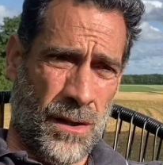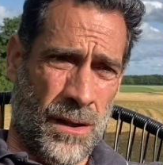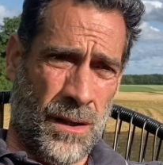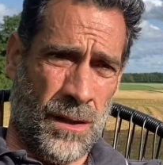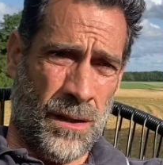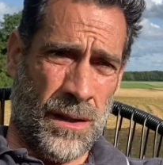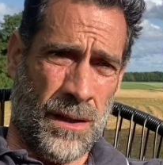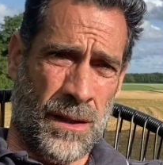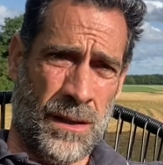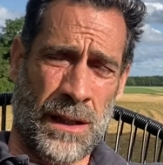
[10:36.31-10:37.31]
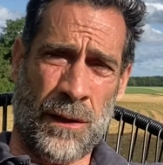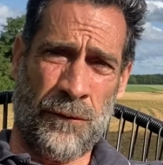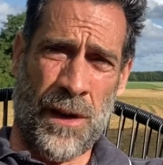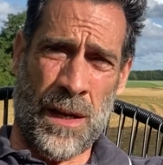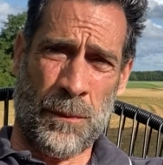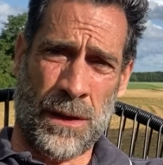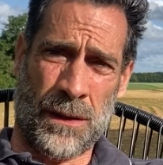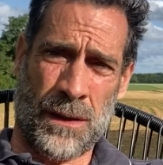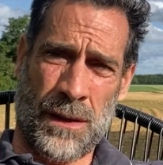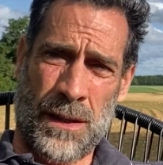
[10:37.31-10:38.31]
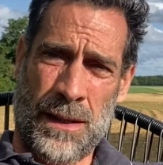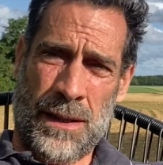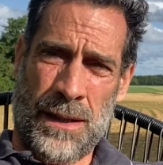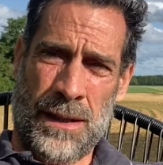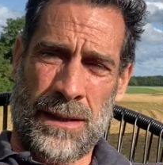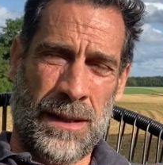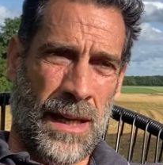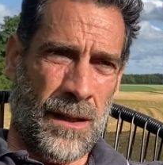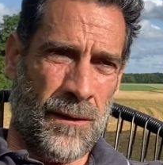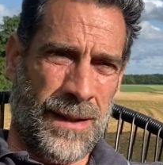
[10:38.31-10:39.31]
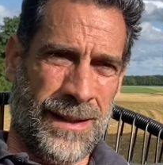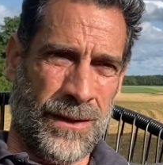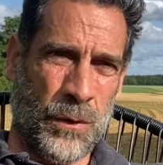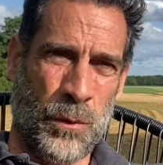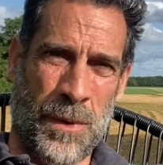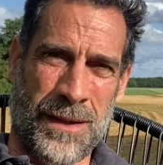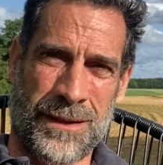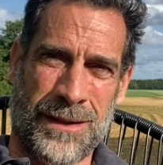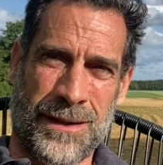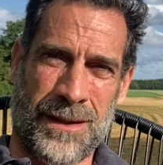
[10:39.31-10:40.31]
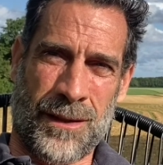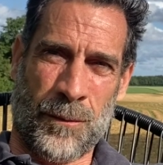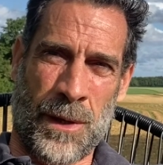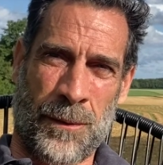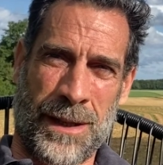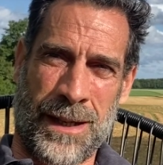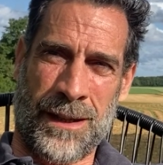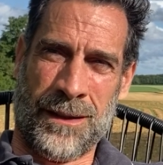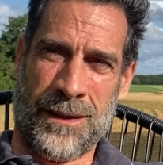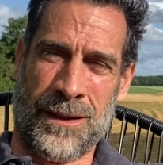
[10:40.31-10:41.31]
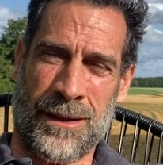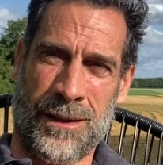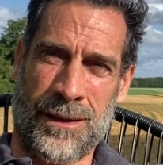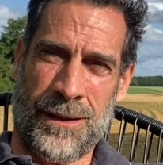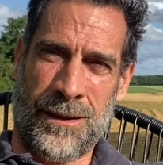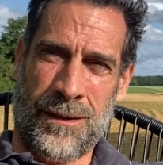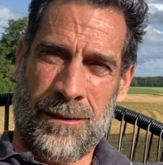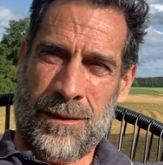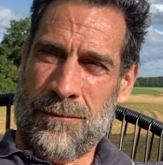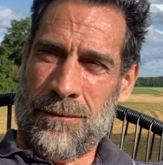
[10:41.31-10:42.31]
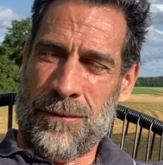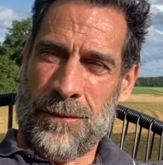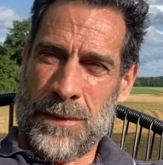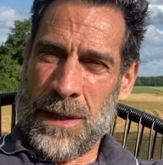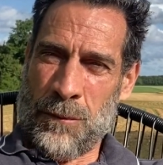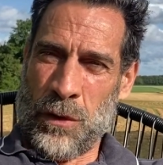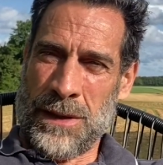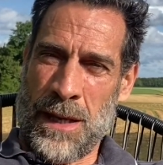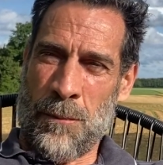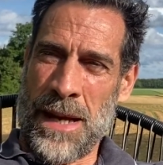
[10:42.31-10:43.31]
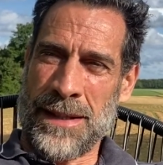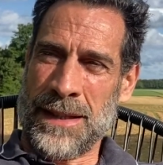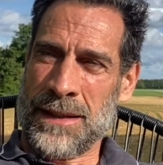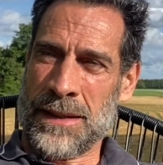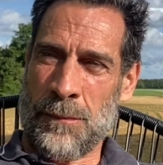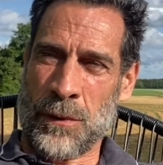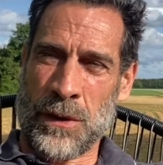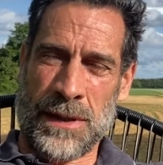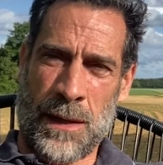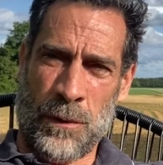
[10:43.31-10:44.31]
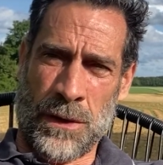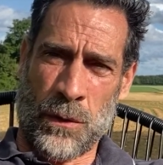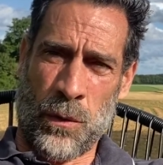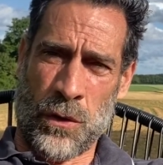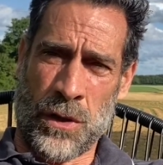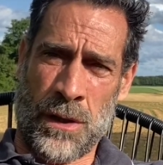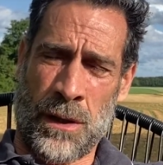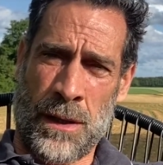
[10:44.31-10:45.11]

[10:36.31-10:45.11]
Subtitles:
It's a deconfinement. It's the end of these 2 months where we had, some could say a blessing, some could say it was a torture.